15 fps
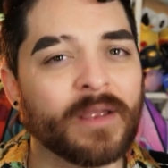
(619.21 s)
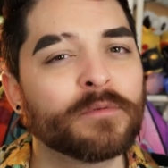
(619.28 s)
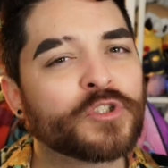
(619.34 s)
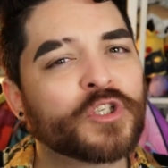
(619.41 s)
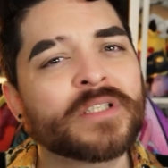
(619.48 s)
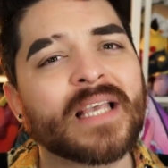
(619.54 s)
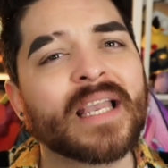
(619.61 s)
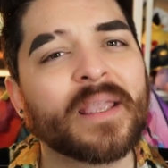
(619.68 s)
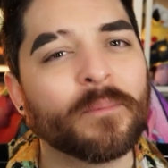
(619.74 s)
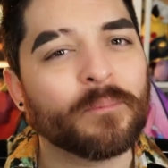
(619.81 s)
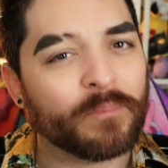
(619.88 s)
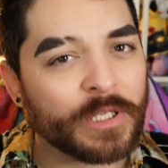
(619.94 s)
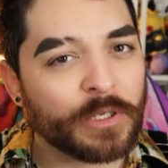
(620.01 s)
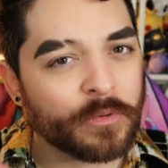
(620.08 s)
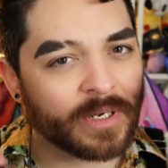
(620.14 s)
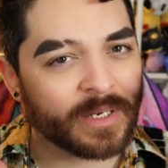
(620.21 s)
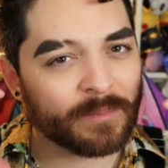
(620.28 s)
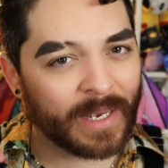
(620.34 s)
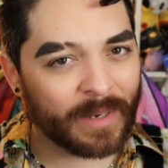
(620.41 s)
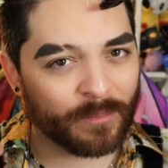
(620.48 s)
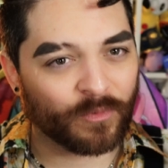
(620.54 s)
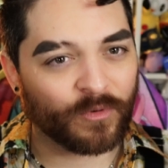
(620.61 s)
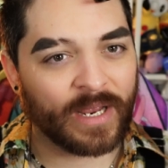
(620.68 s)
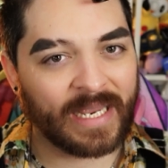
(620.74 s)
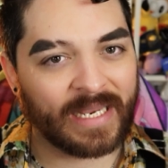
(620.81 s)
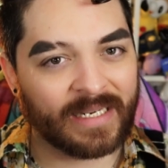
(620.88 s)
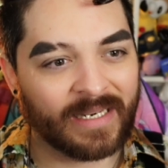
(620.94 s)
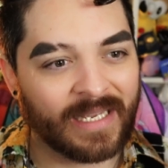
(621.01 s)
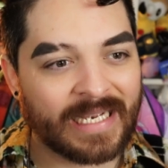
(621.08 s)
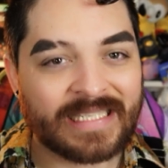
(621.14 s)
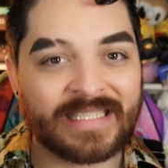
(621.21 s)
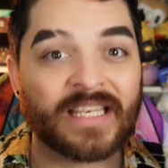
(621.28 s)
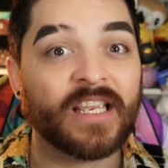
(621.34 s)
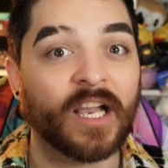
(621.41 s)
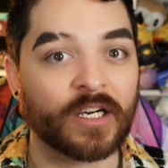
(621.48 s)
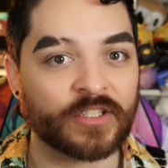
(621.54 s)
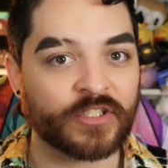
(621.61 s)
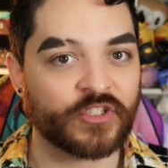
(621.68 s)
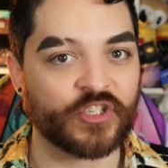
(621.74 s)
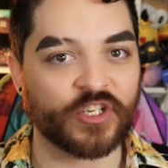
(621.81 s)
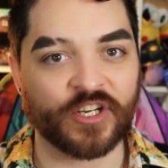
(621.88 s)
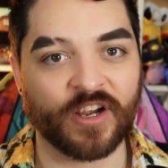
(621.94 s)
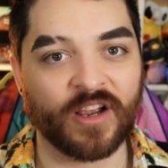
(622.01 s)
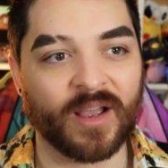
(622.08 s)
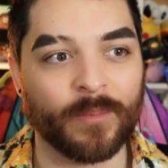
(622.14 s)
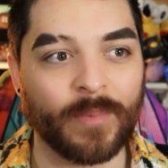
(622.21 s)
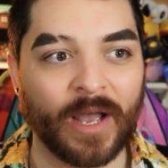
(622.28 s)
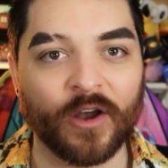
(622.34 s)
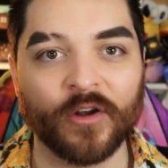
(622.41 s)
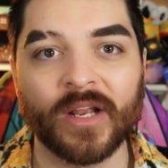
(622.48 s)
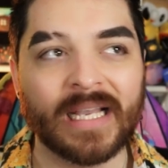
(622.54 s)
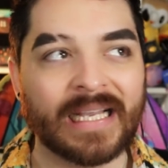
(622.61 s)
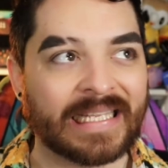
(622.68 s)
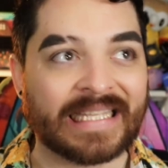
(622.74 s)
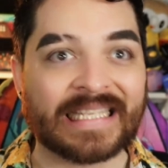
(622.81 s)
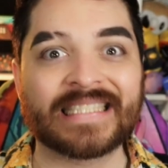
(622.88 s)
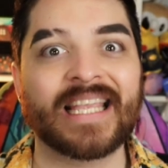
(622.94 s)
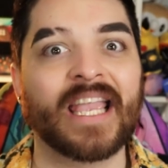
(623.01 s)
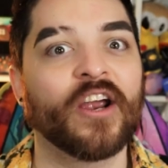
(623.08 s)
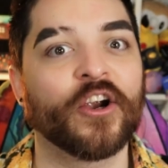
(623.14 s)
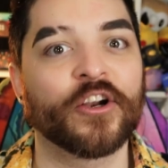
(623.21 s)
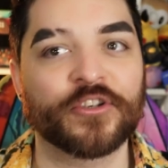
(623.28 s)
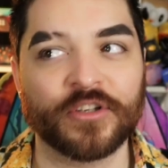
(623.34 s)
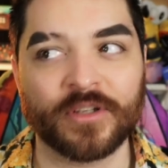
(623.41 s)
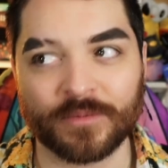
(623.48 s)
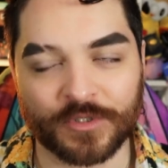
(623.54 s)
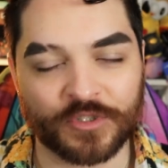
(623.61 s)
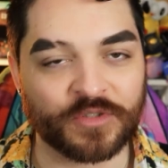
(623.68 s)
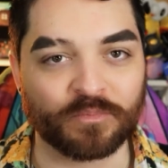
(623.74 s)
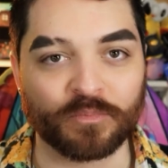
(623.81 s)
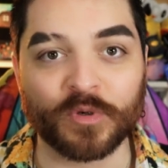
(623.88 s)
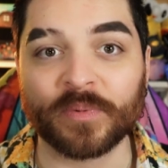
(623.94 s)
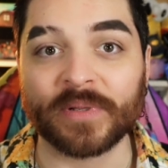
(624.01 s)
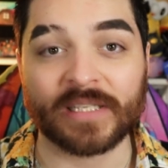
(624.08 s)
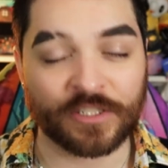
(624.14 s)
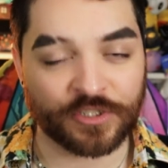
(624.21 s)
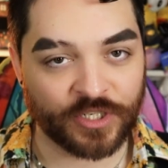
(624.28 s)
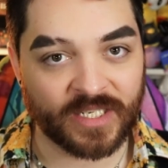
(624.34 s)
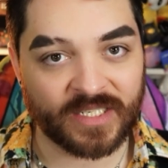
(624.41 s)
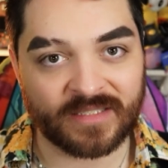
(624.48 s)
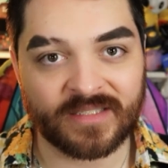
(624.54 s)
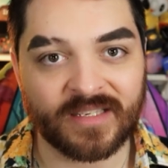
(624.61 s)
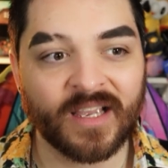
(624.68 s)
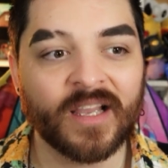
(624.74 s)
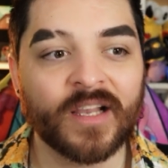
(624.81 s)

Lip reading: It was just like imbued in my brain as a youngster about this character that was just boobalicious.